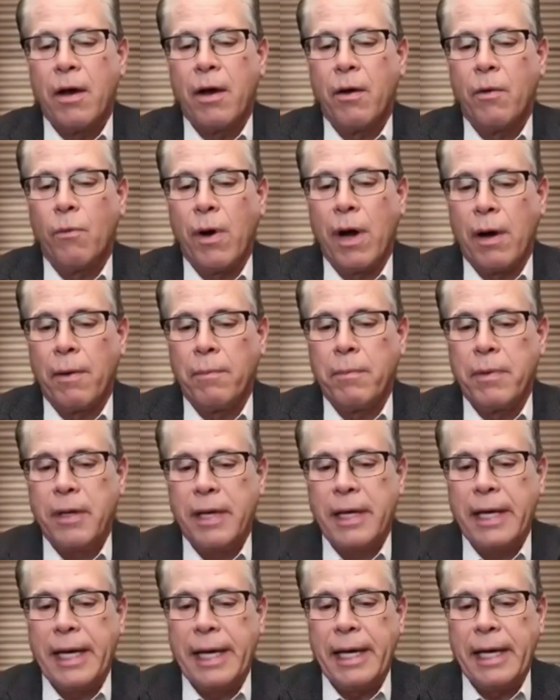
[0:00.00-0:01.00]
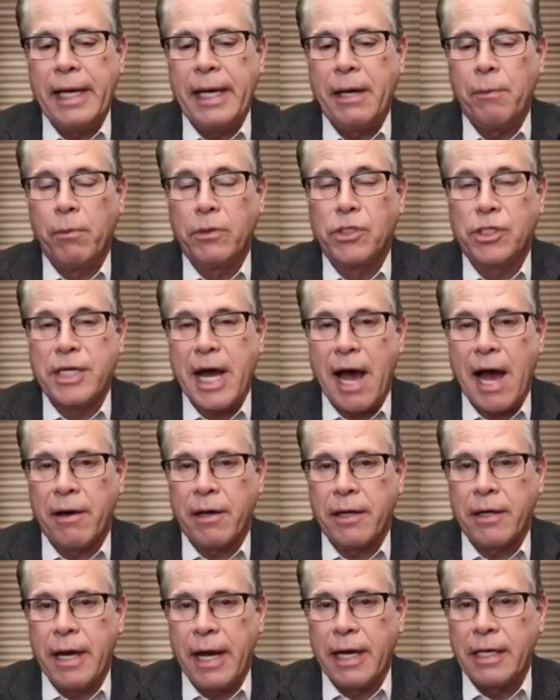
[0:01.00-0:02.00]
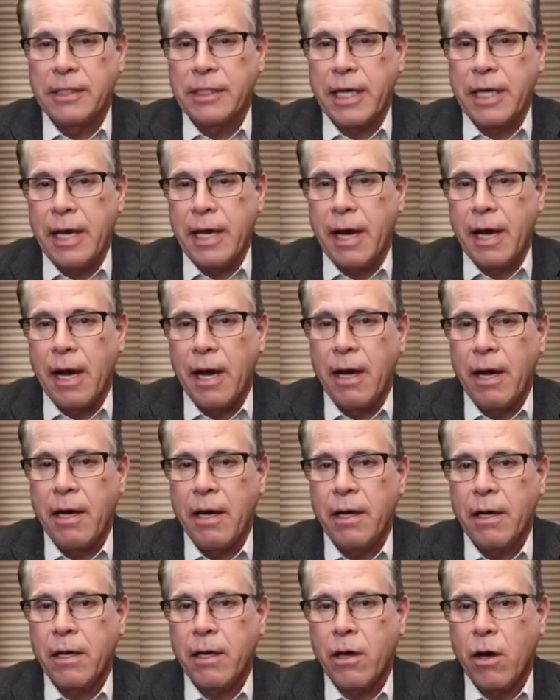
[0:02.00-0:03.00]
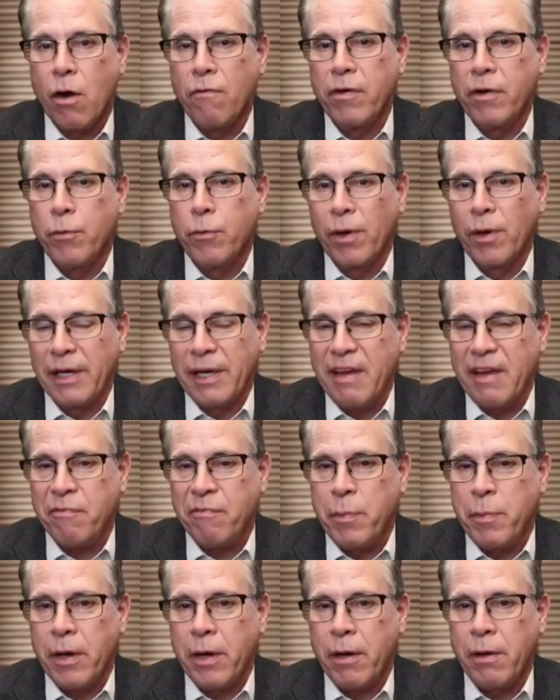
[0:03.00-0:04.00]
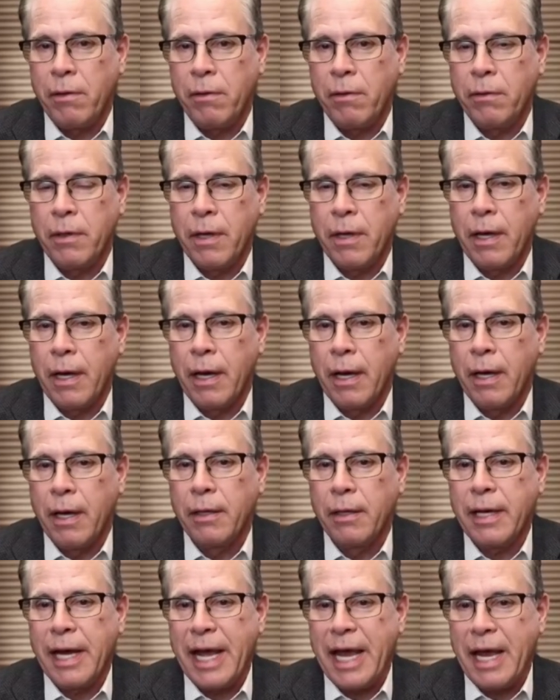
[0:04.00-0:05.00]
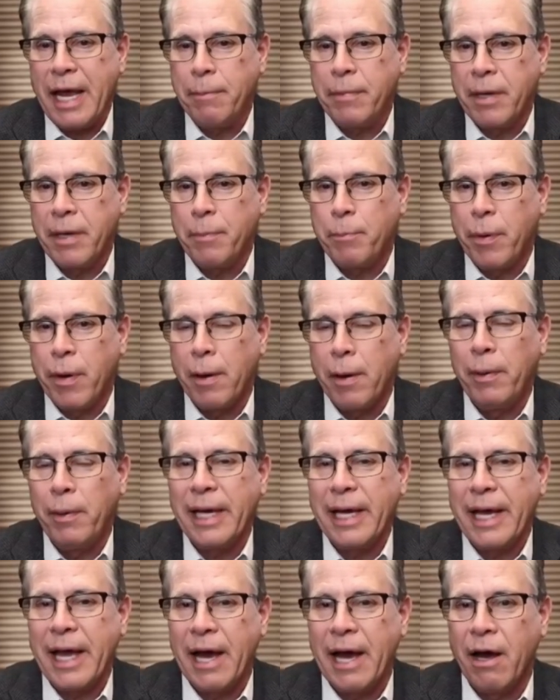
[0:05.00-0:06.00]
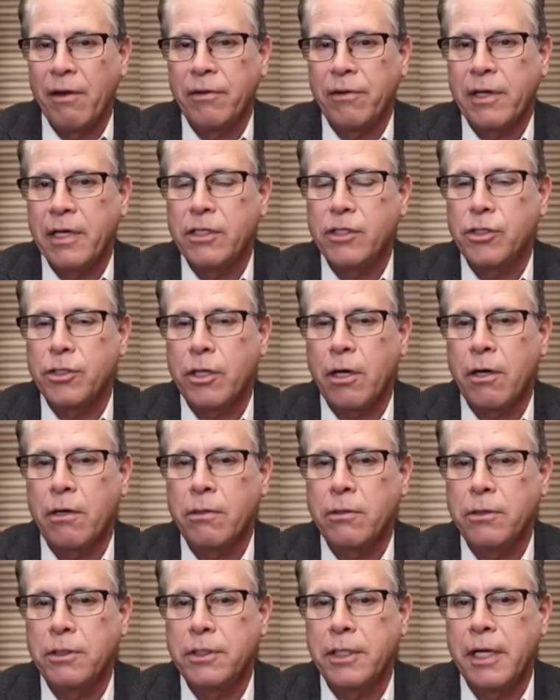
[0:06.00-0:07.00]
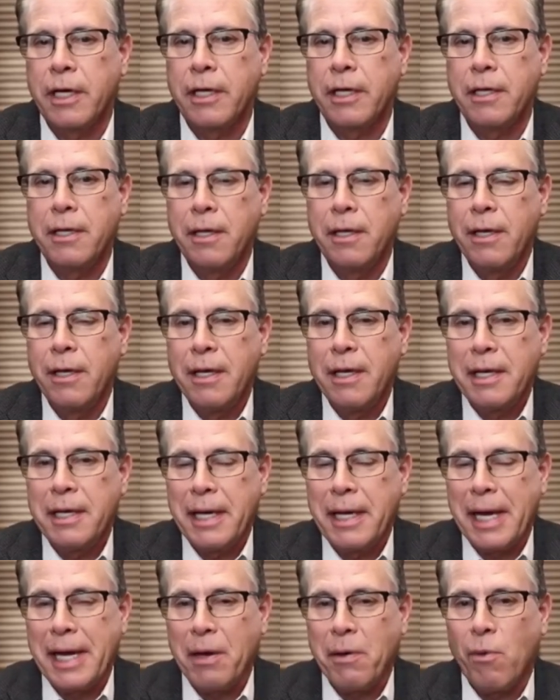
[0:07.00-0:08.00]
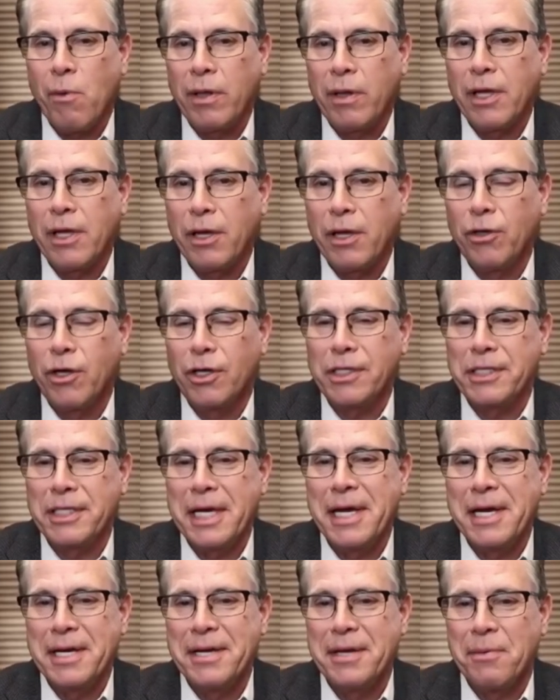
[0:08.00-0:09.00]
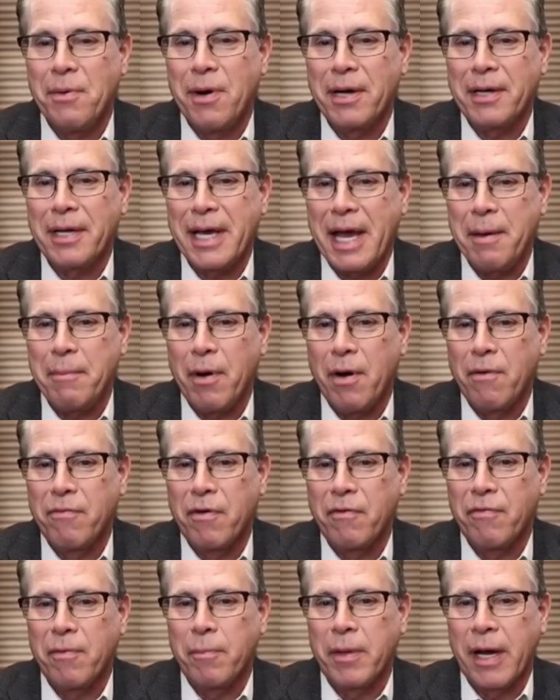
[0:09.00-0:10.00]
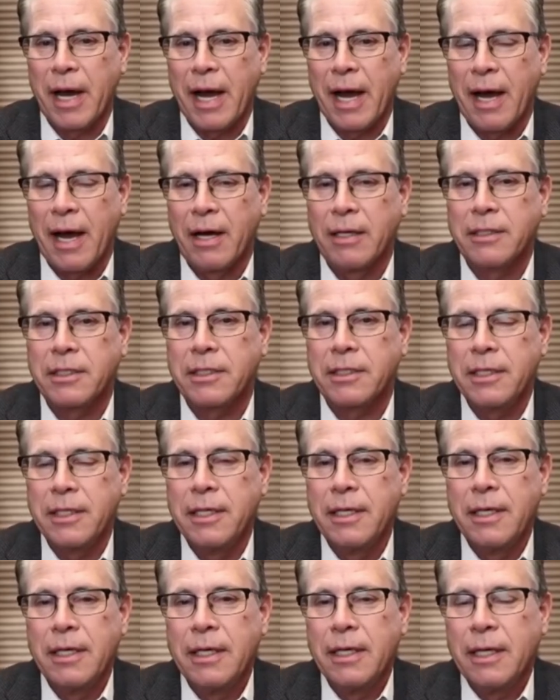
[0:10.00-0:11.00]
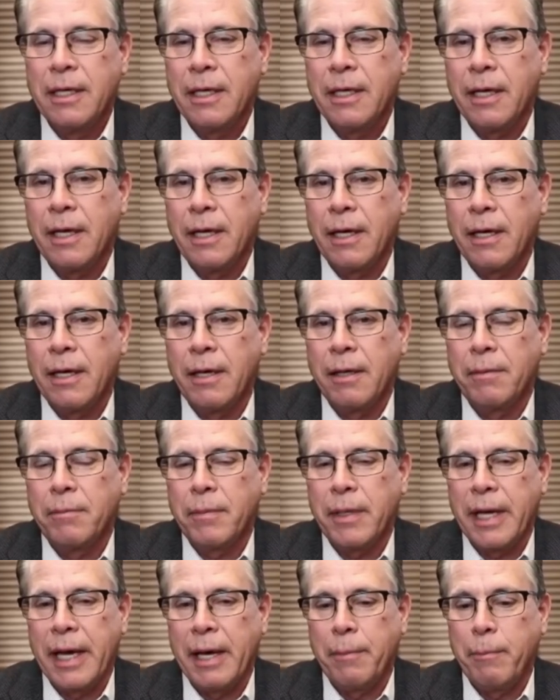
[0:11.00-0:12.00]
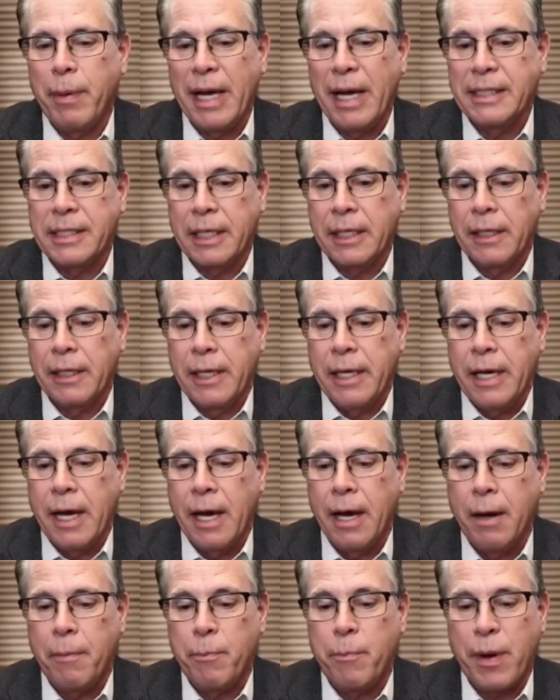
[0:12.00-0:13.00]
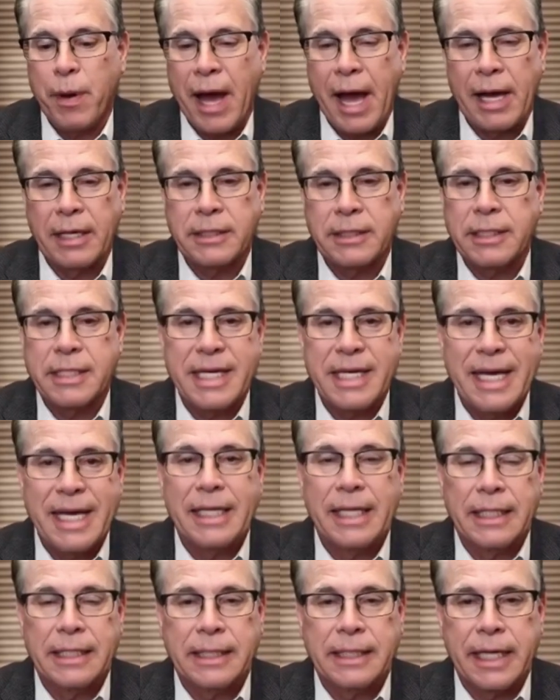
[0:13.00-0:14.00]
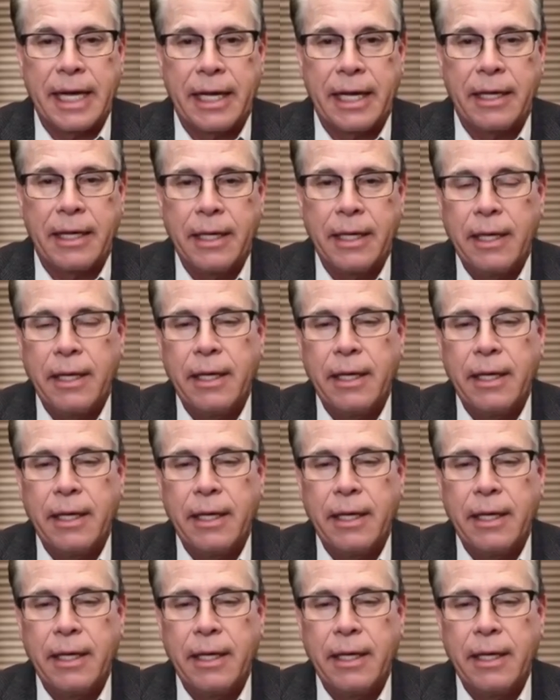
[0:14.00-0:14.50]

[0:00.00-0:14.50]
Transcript: Well, it was touted as a COVID relief bill aimed at public health concerns, and anyone that looks into what came over from the House and basically passed in the Senate